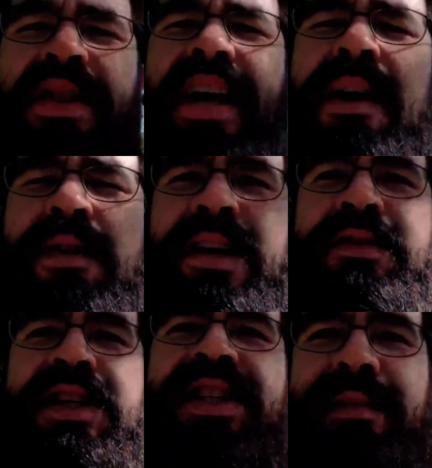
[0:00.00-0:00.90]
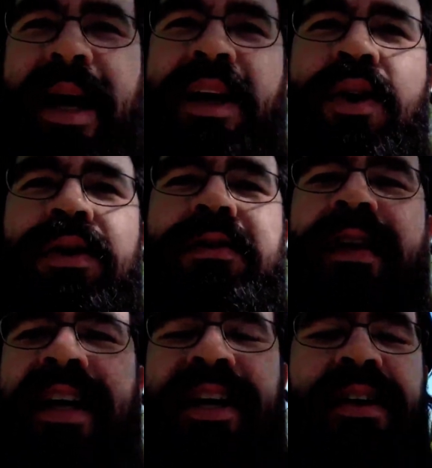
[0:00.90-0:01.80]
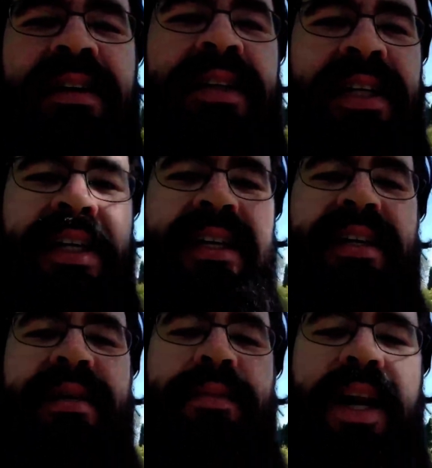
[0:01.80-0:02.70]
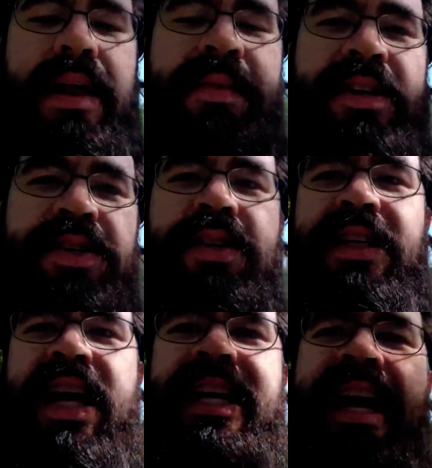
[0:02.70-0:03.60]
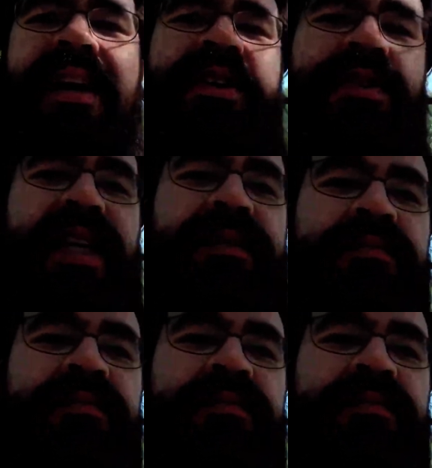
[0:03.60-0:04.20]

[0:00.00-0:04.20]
think I want to use a semicolon right here, but I'm not sure exactly how to use it.